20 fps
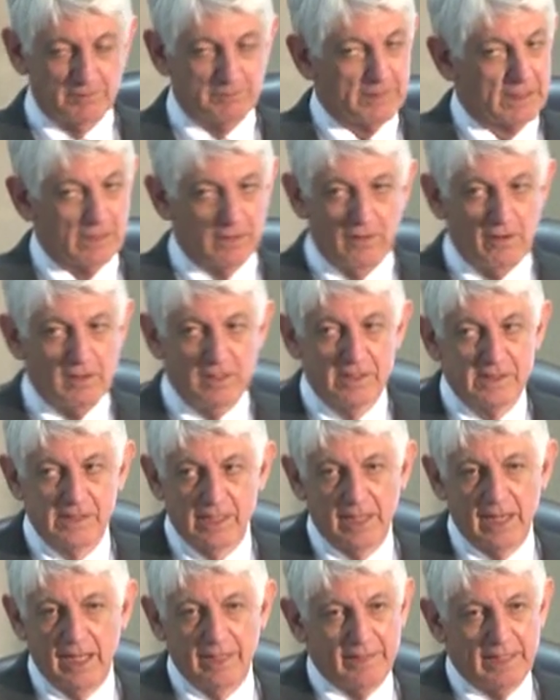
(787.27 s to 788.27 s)
But lawyers are
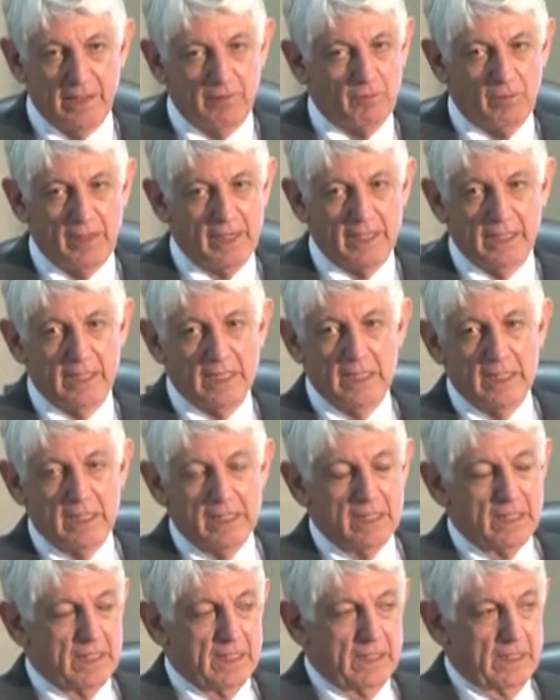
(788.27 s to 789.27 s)
not that way.
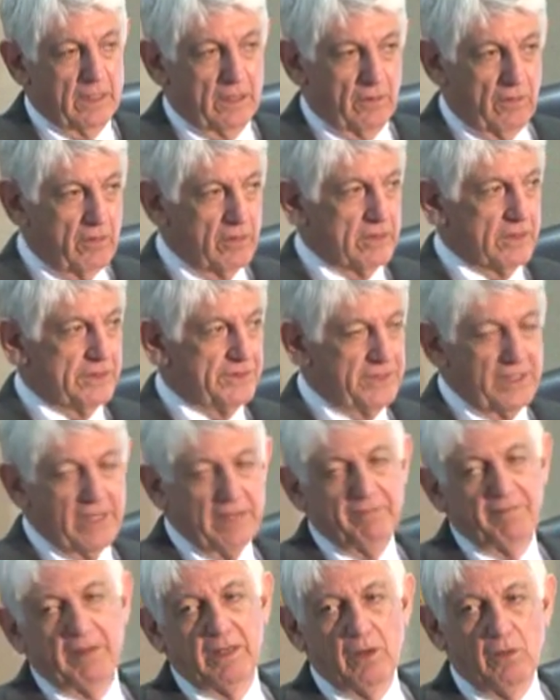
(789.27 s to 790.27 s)
Lawyers, you
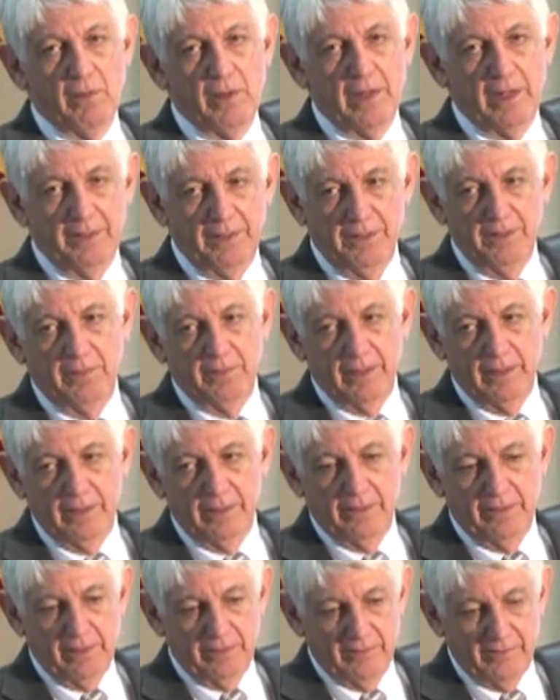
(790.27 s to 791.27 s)
have to go in and do it.
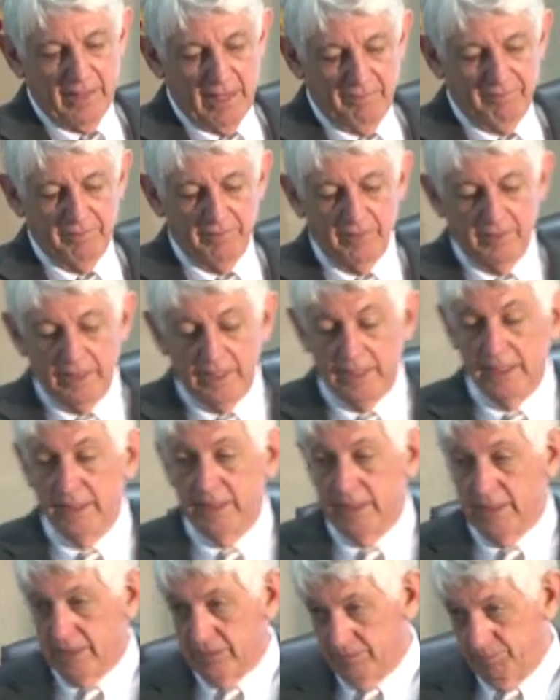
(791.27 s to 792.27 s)
You just have to get
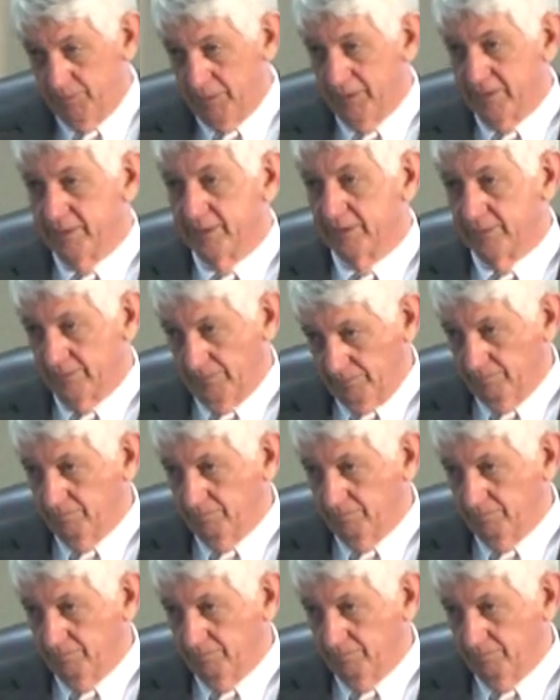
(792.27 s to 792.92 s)
the experience.